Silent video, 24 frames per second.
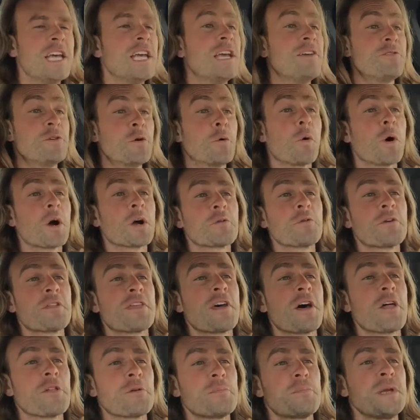If you work
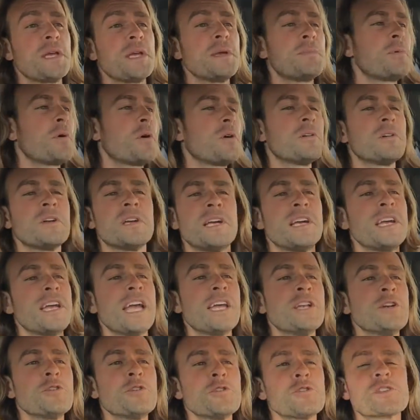with other people,
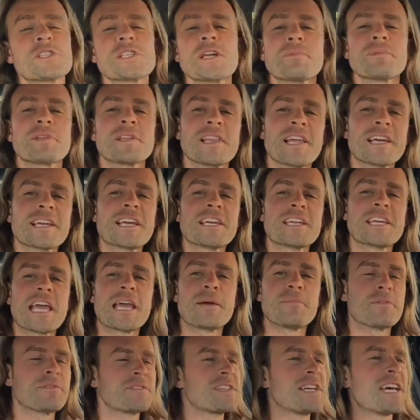introduce something like a
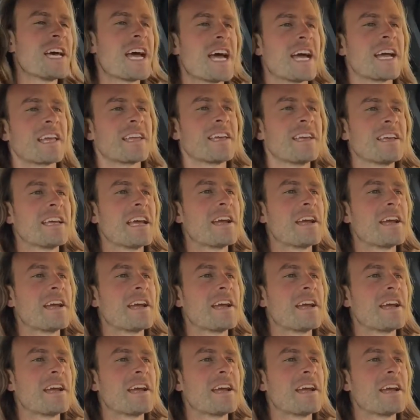game of tag.